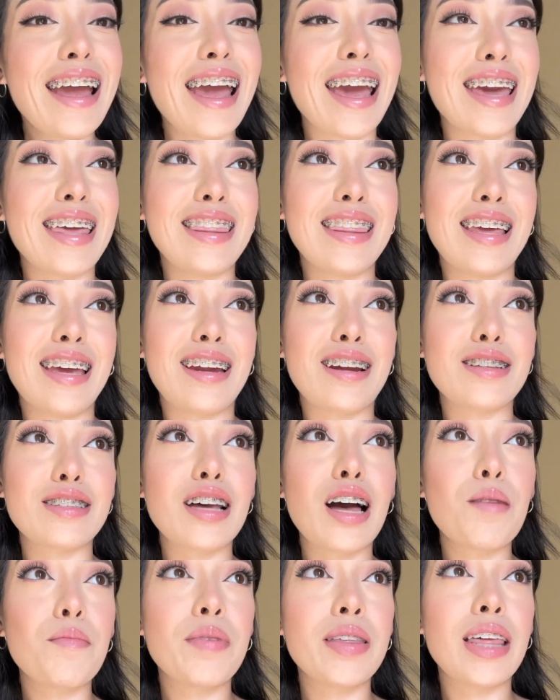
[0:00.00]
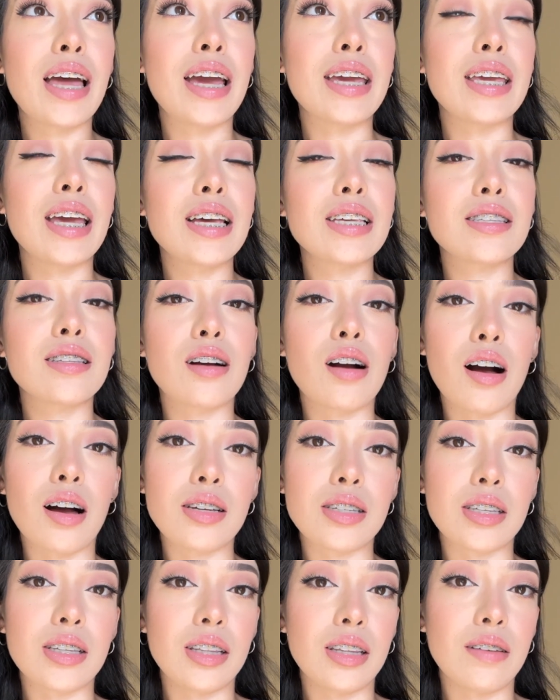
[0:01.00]
and then on top of that yes the
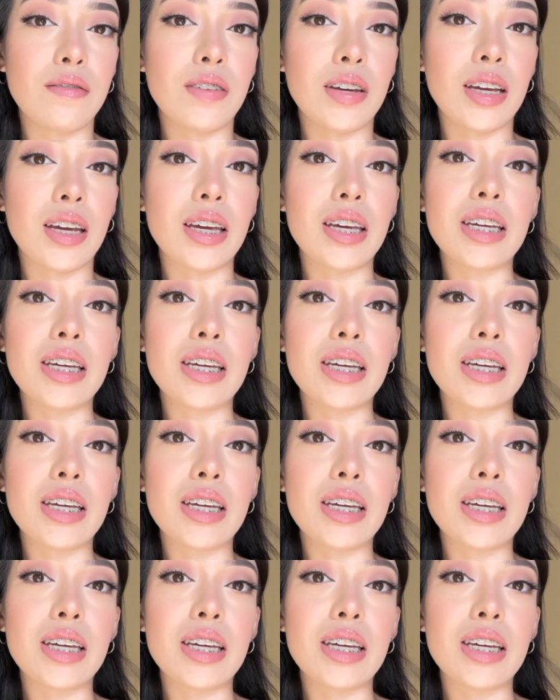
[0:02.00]
cost of living